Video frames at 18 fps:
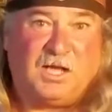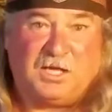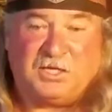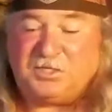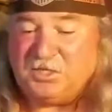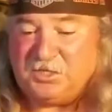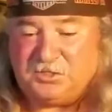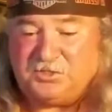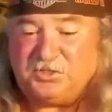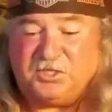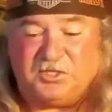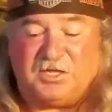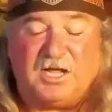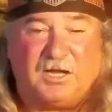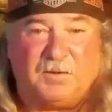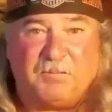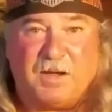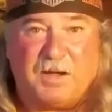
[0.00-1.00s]
It's just
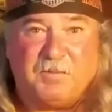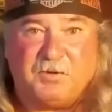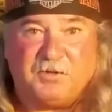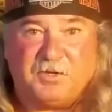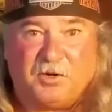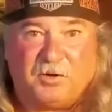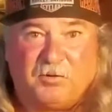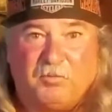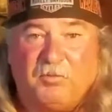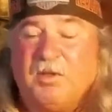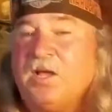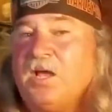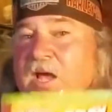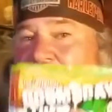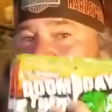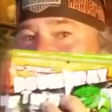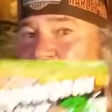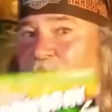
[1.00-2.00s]
like a baby turtle.
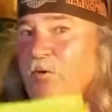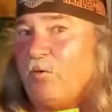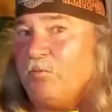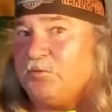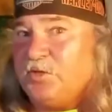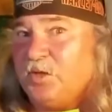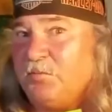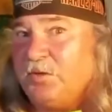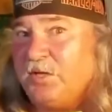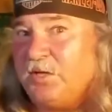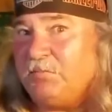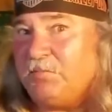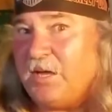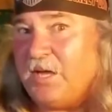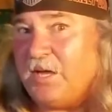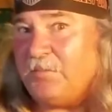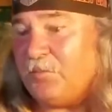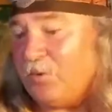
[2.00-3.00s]
If you want some of these
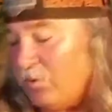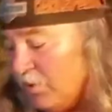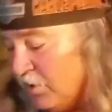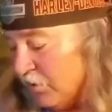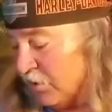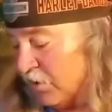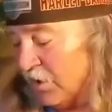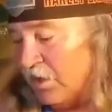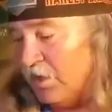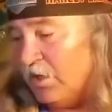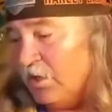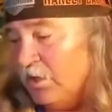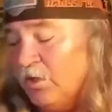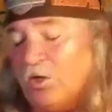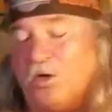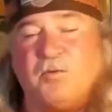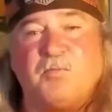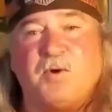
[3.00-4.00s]
bad boys,
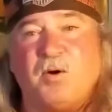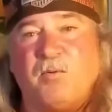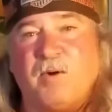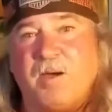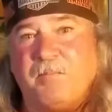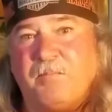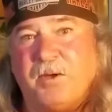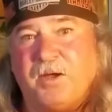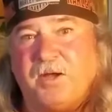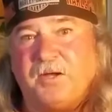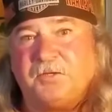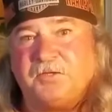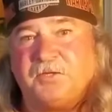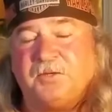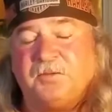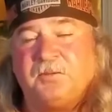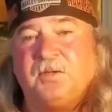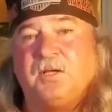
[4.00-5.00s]
look on my
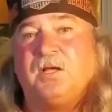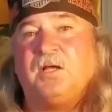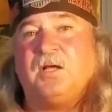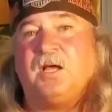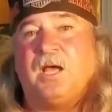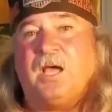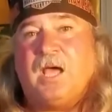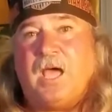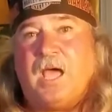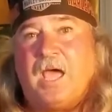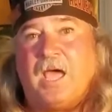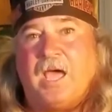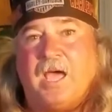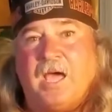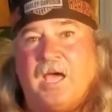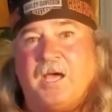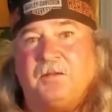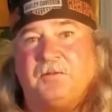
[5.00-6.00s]
webpage.
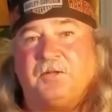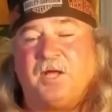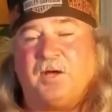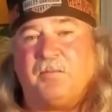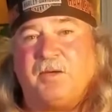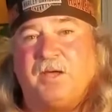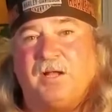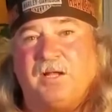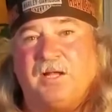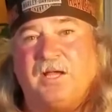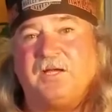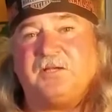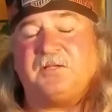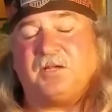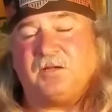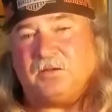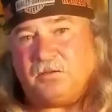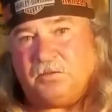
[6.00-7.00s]
And there'll be a
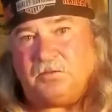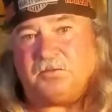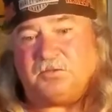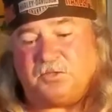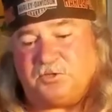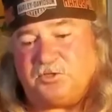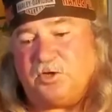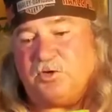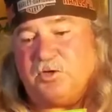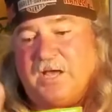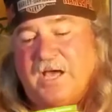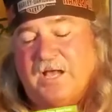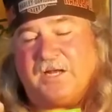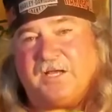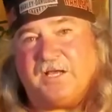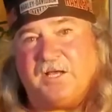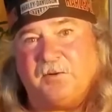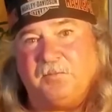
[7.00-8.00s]
link to show you
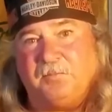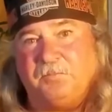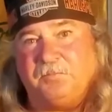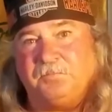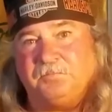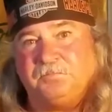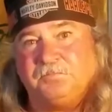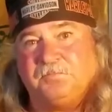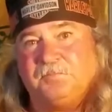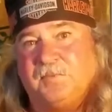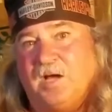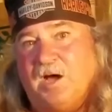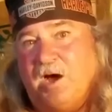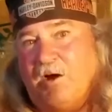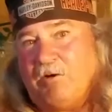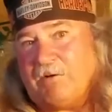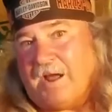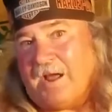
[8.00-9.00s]
how to get them.
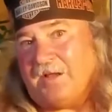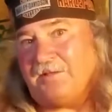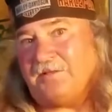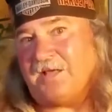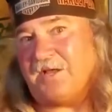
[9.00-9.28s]
All right.